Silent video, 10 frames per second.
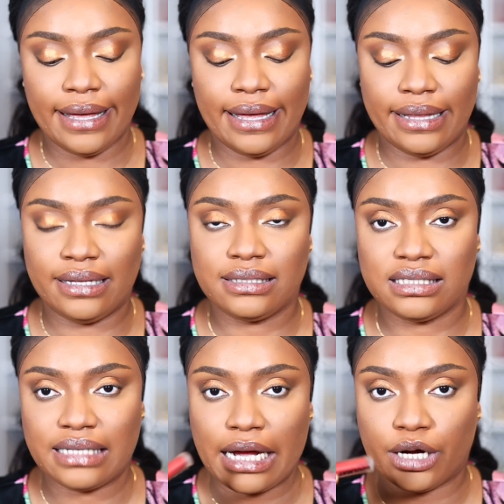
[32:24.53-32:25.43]
And this is
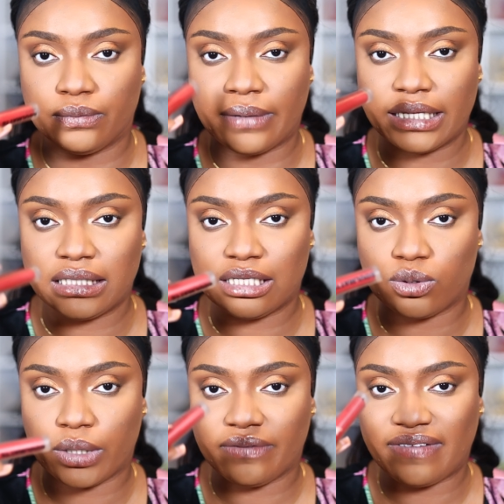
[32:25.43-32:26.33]
like a red to
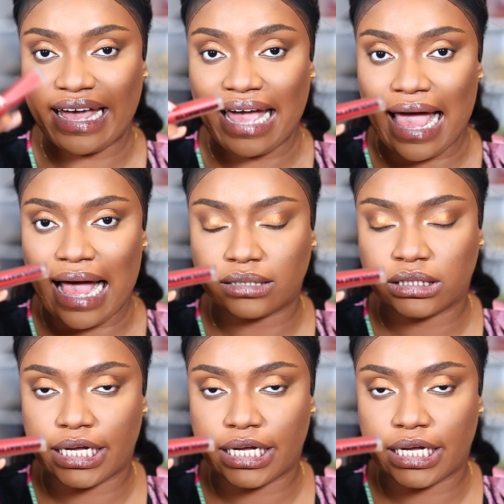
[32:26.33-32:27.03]
sort of like act